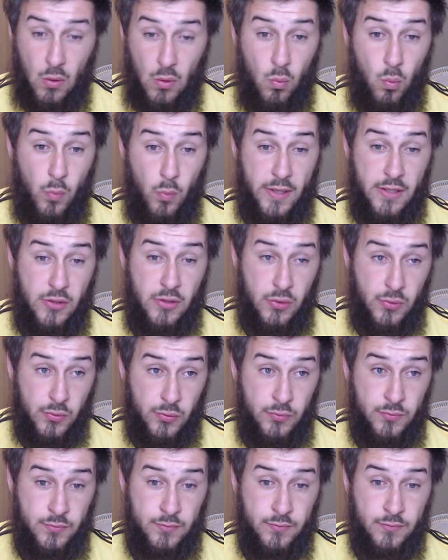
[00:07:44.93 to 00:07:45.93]
where
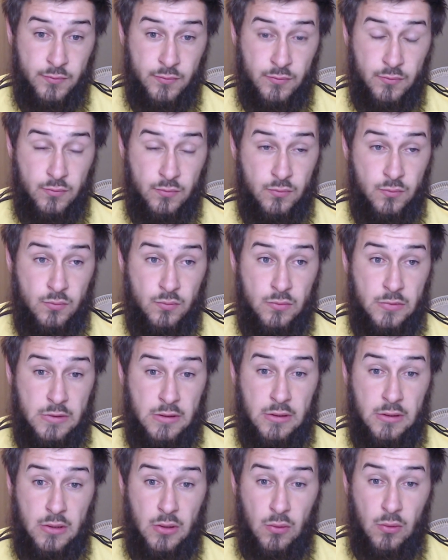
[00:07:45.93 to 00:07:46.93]
you
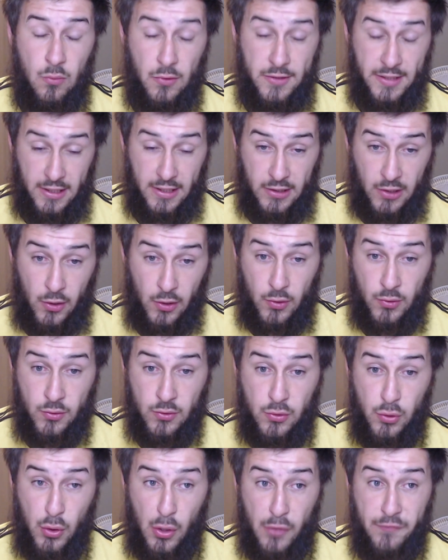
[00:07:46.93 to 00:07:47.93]
only
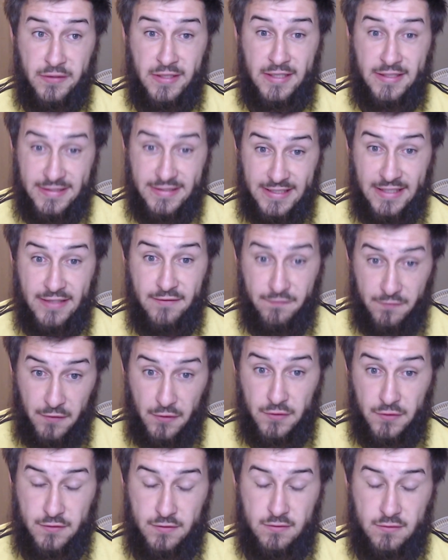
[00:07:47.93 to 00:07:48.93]
alone, you have to get debt
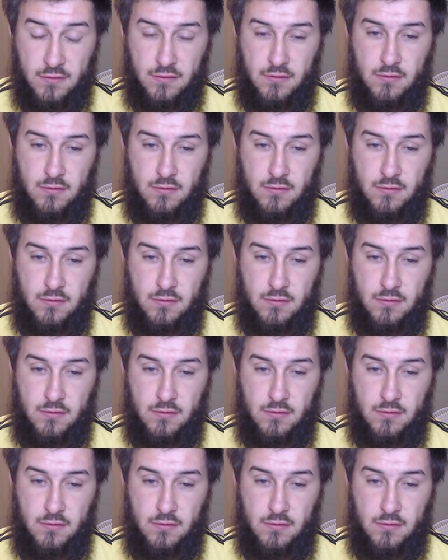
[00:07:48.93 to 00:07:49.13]
first.